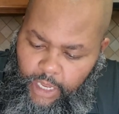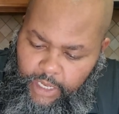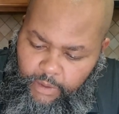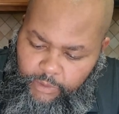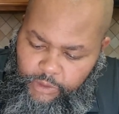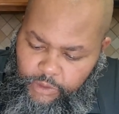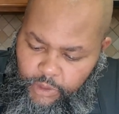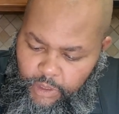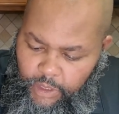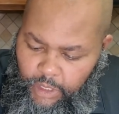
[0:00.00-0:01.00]
And then we're just
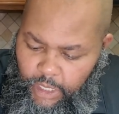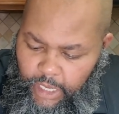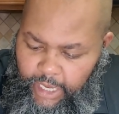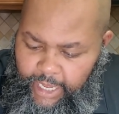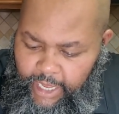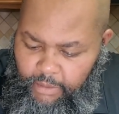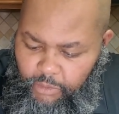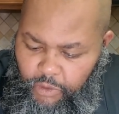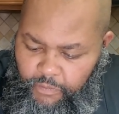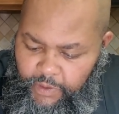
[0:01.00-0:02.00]
gonna again
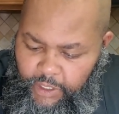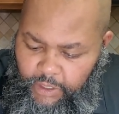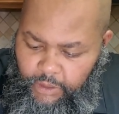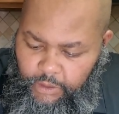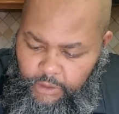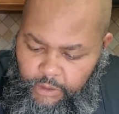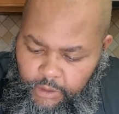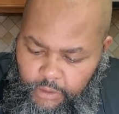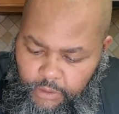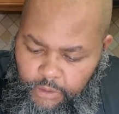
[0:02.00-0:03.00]
move the
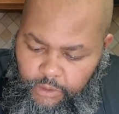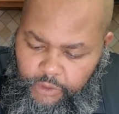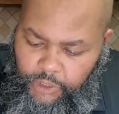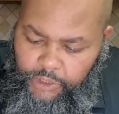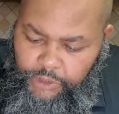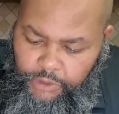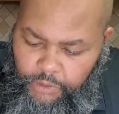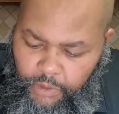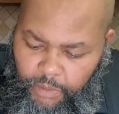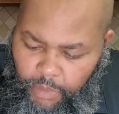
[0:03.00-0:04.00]
trigger
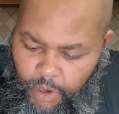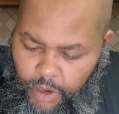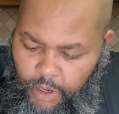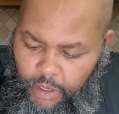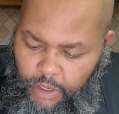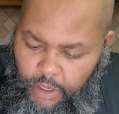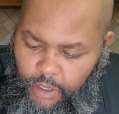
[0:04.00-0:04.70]
shoe and bar,